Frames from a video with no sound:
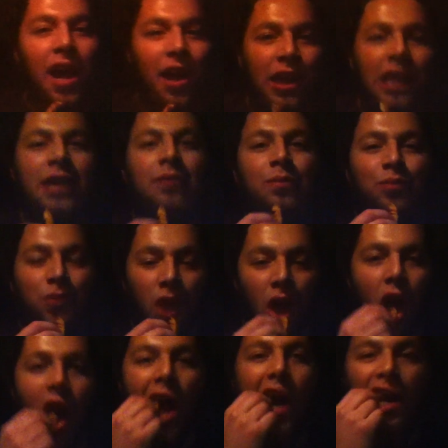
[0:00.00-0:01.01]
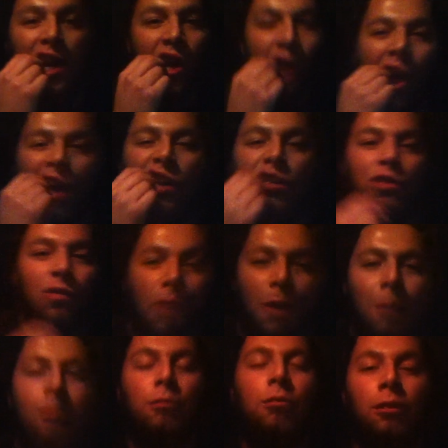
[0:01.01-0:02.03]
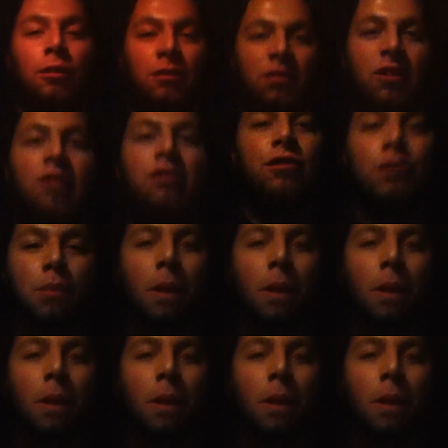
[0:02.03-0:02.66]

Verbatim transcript: alley on November 26,